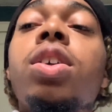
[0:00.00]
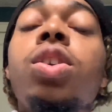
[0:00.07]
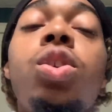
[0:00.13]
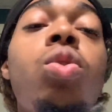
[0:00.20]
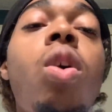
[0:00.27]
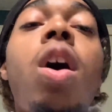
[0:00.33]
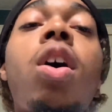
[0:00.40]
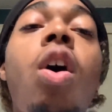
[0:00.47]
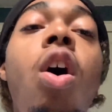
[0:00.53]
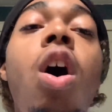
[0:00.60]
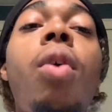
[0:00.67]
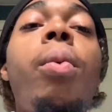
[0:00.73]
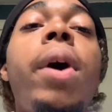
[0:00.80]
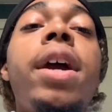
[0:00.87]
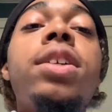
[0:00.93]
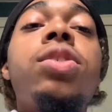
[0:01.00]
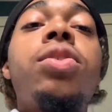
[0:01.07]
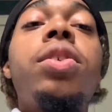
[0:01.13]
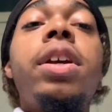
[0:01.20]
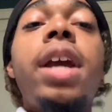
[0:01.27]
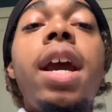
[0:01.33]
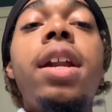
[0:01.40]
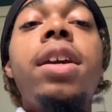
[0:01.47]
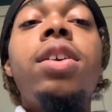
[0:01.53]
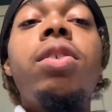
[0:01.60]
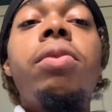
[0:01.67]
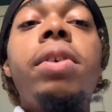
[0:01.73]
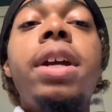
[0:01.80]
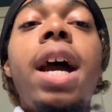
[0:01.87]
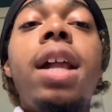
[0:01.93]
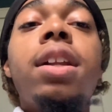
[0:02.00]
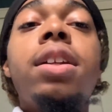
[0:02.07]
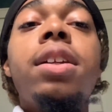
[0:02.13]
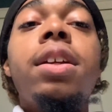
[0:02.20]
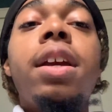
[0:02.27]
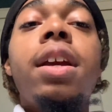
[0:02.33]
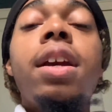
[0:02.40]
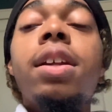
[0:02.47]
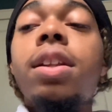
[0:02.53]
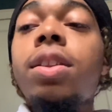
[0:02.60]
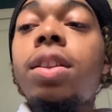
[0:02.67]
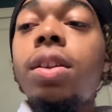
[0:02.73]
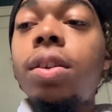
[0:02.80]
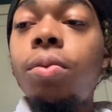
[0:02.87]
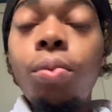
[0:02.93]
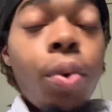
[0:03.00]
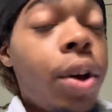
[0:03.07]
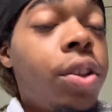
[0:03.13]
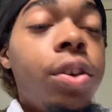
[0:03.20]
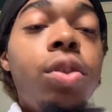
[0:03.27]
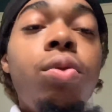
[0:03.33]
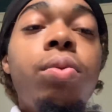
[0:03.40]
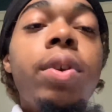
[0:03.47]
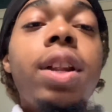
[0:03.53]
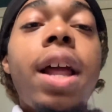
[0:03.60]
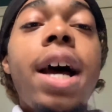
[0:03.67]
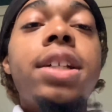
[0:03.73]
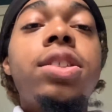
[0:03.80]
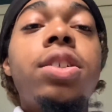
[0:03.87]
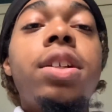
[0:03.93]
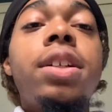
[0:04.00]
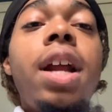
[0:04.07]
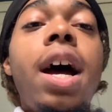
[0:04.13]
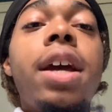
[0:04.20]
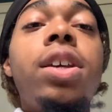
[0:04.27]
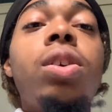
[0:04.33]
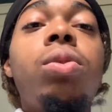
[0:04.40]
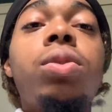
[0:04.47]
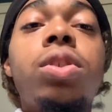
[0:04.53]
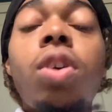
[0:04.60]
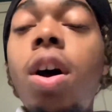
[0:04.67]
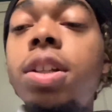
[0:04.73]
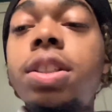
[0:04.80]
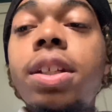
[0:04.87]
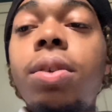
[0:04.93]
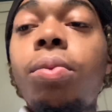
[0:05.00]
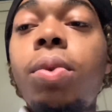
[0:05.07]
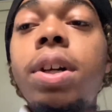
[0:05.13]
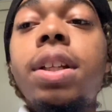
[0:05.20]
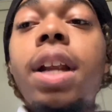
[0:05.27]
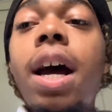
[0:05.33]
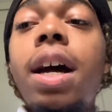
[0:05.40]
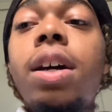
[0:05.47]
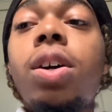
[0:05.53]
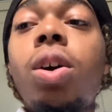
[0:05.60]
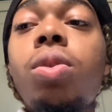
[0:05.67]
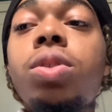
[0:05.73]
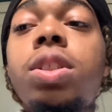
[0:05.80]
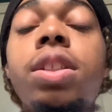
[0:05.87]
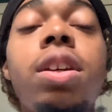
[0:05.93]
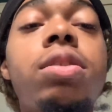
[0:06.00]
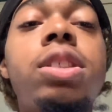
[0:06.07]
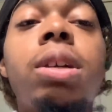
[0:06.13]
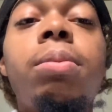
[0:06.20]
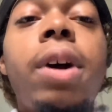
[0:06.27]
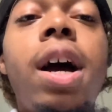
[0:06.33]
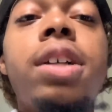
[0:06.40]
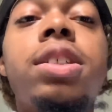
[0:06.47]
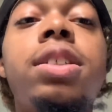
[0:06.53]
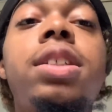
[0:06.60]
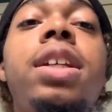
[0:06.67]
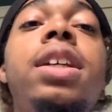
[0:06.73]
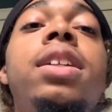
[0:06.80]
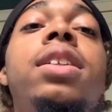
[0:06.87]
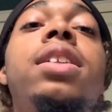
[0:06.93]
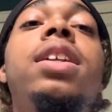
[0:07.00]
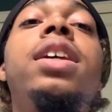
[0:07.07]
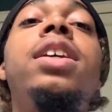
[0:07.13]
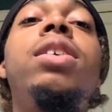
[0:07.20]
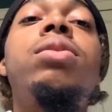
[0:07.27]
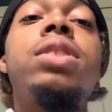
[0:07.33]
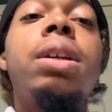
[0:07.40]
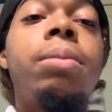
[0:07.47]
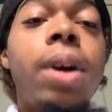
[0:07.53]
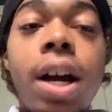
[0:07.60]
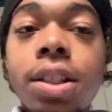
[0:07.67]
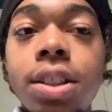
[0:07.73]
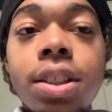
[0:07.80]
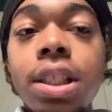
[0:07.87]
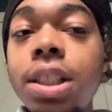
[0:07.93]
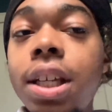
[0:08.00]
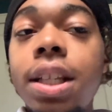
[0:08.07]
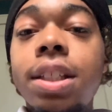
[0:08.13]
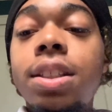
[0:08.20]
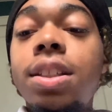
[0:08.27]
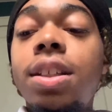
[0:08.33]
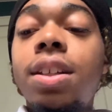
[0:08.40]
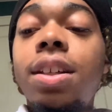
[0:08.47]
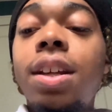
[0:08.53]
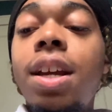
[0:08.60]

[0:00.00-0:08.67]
You are always creating your reality whether you realize it or not, your thoughts and whatnot go to your subconscious, and, and your subconscious is, is